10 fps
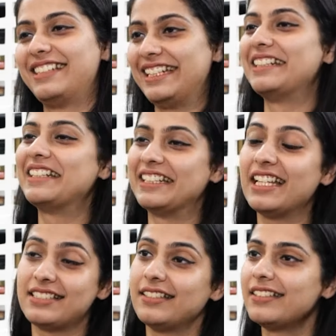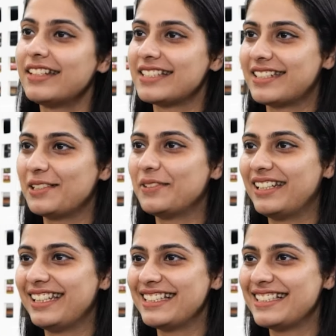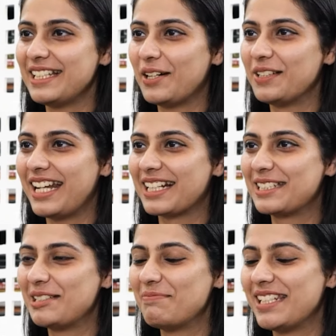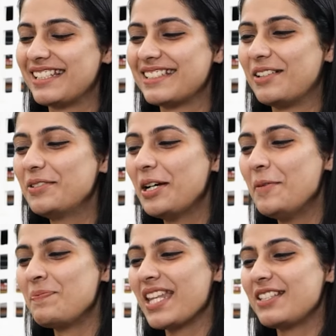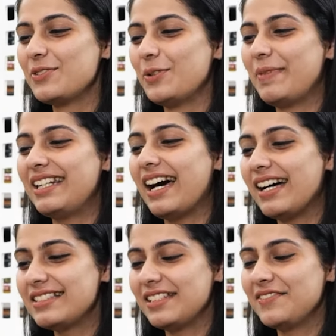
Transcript: Great. That's an interesting one. Let's see how that actually plays out. So my last